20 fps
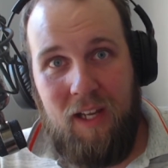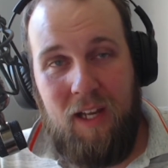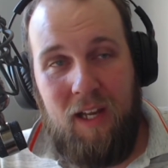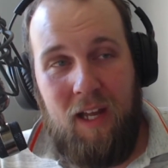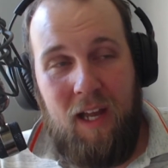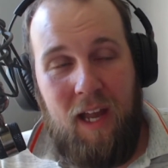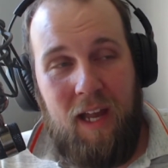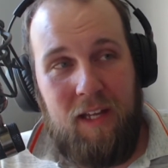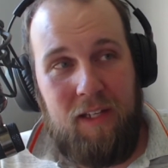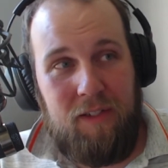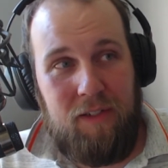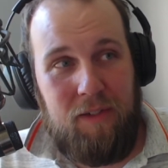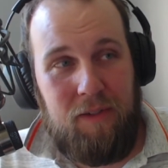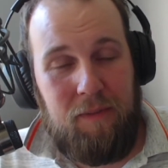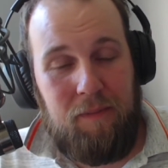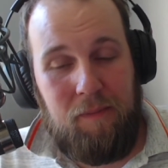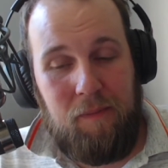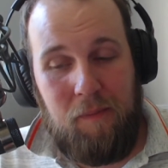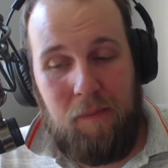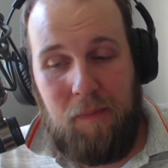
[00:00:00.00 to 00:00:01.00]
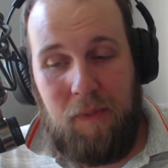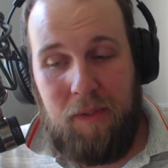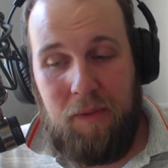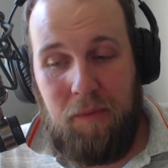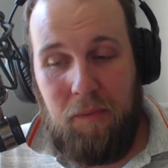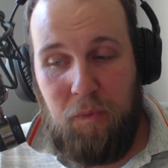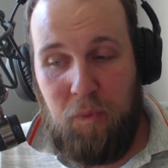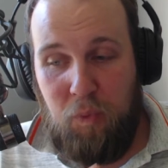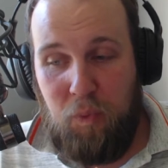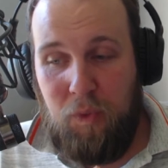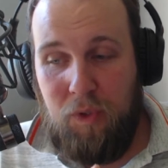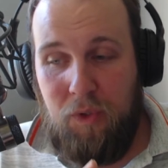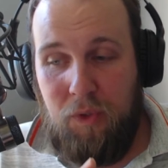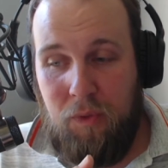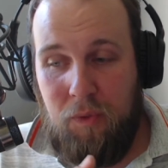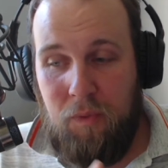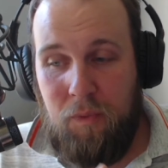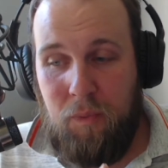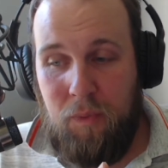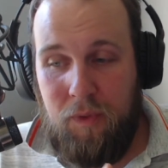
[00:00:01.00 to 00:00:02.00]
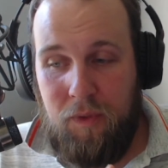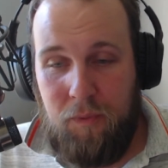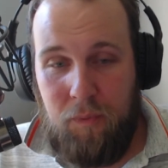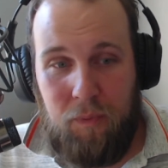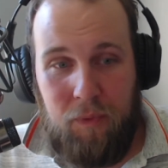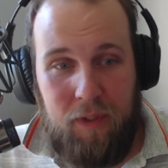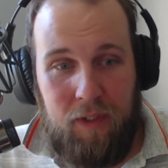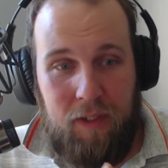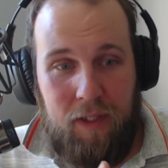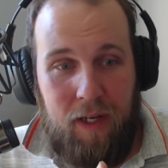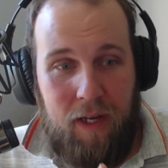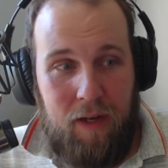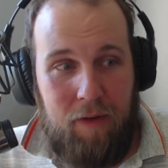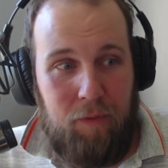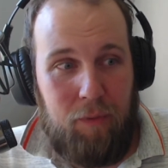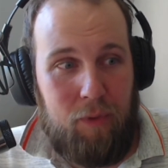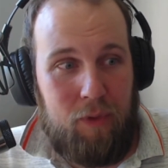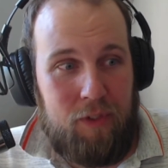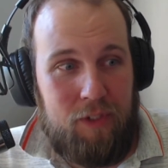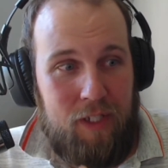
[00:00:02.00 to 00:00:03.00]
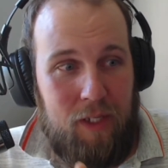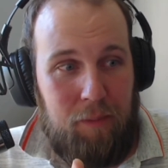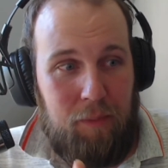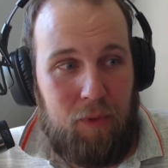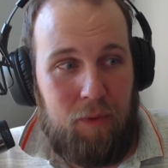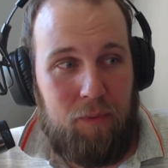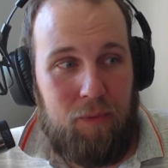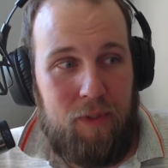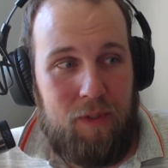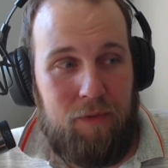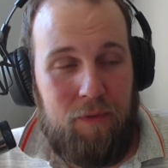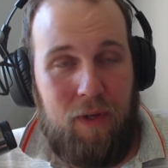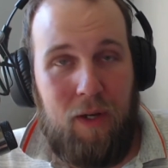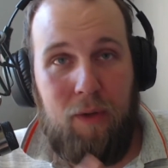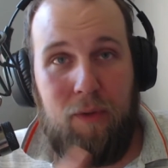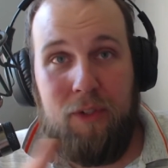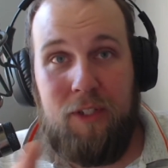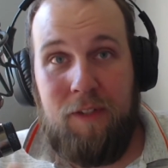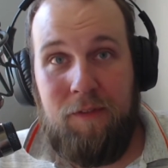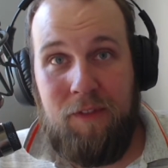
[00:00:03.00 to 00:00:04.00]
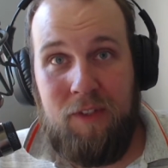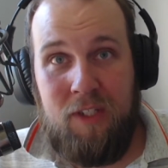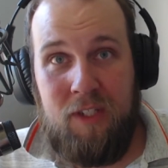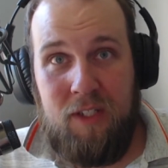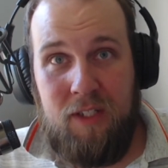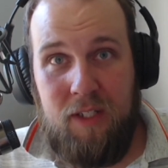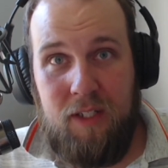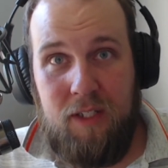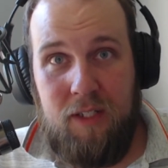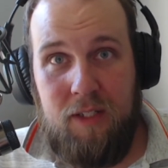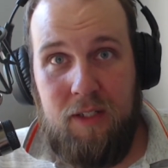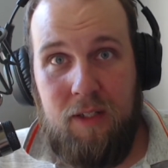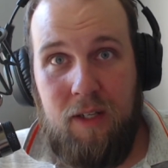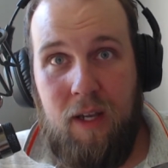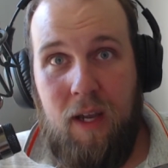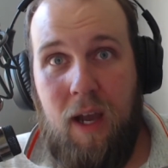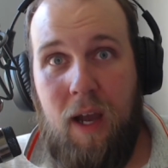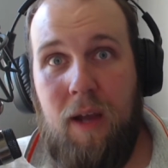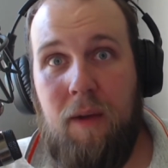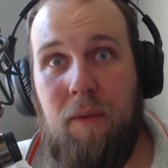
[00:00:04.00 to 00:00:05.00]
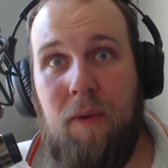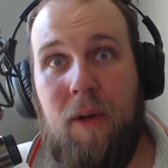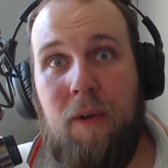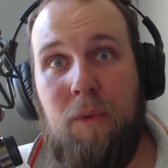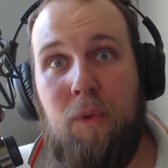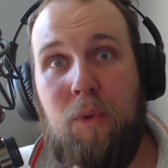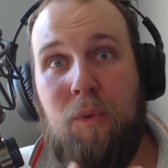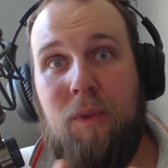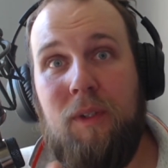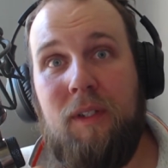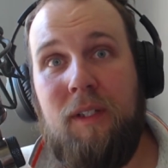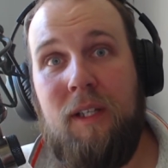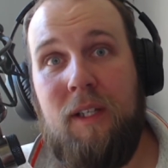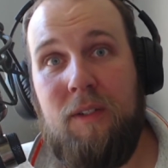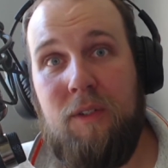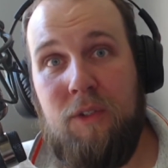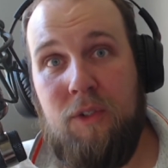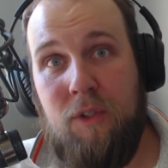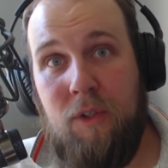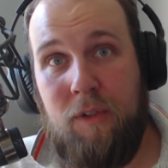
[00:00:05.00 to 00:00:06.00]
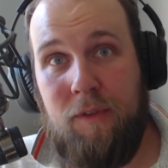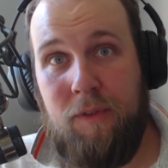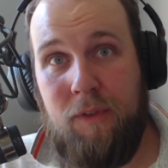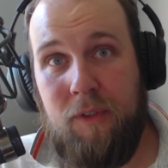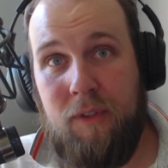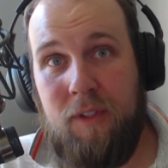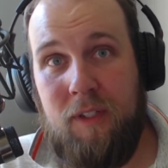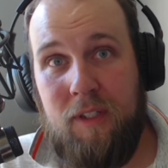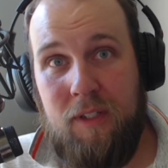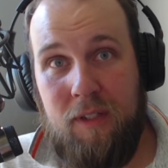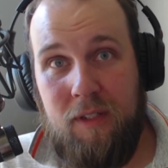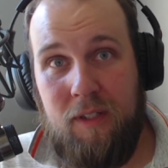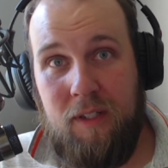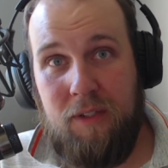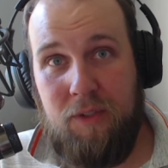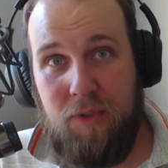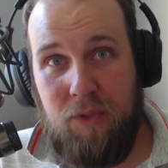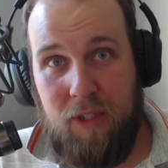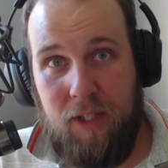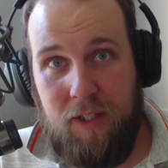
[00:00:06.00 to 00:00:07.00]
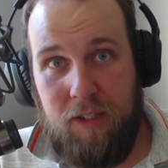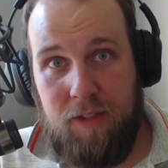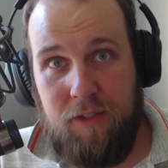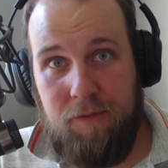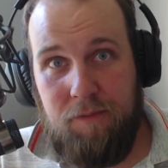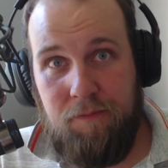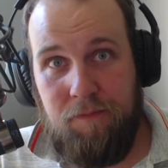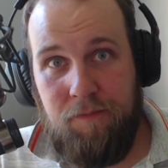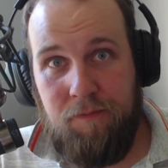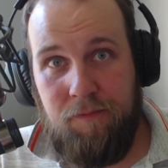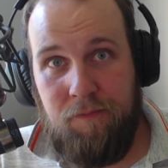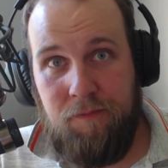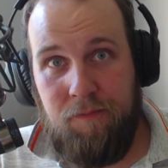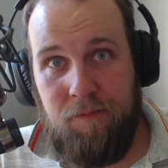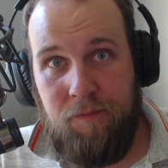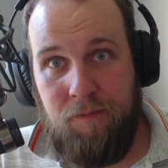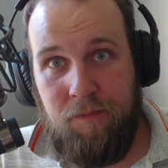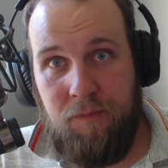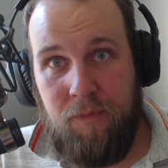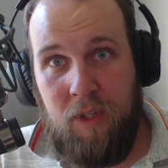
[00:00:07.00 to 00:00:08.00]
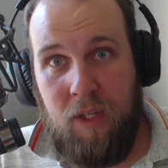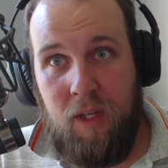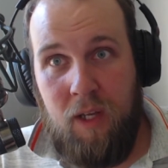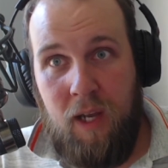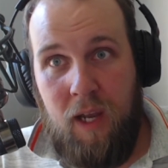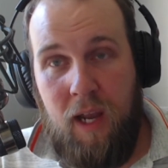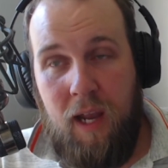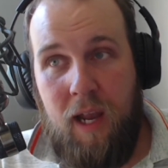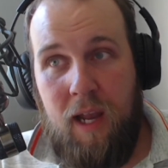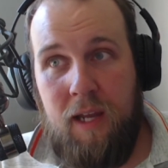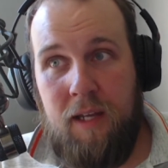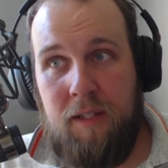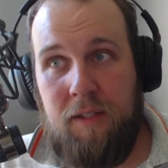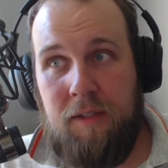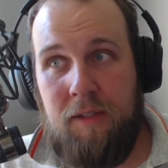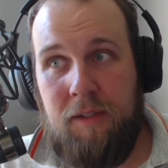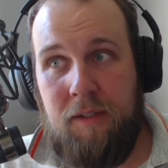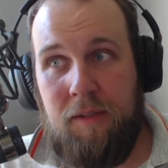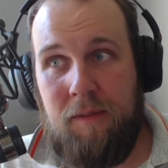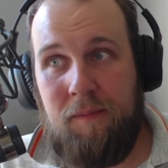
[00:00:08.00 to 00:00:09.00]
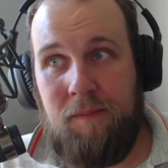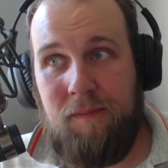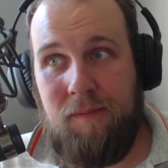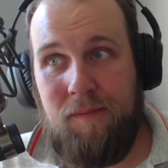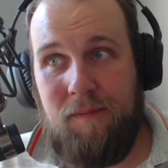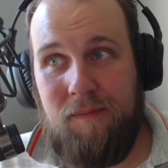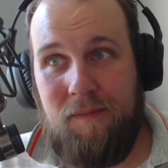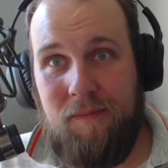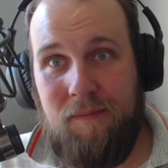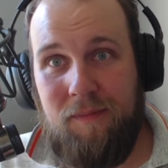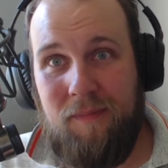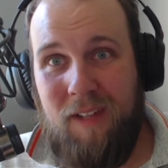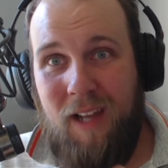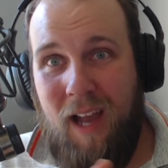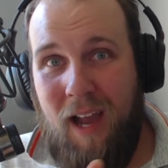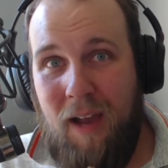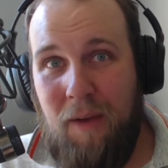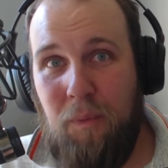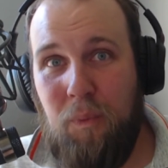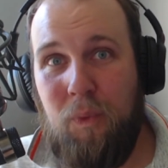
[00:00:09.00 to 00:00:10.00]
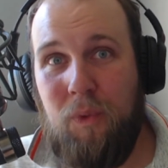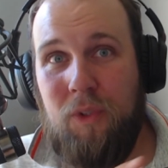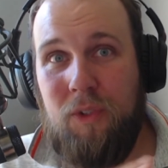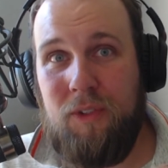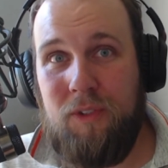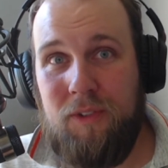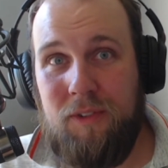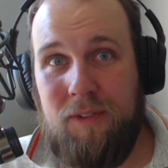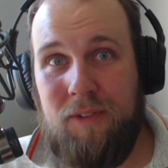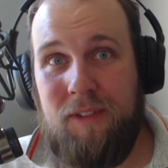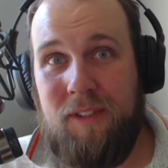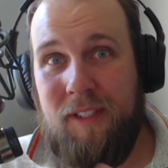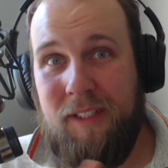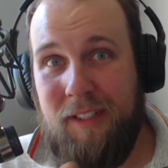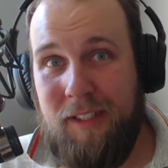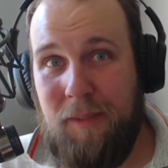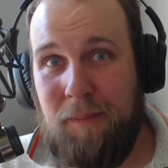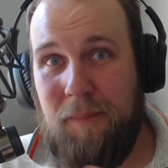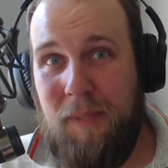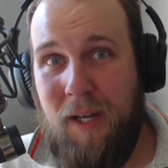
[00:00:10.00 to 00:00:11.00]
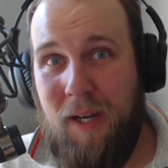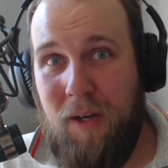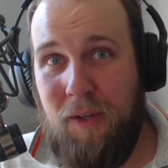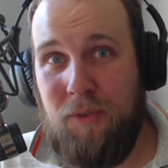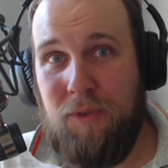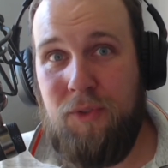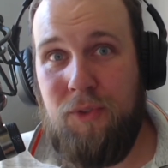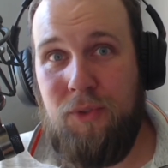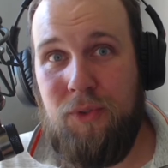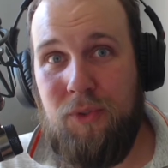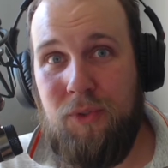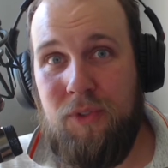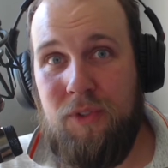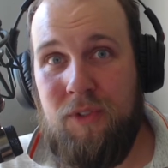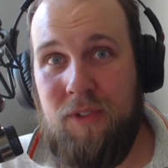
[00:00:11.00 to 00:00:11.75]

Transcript: And but what you will have, for example, with Fallout 76, you will get server disconnect. And I would think about to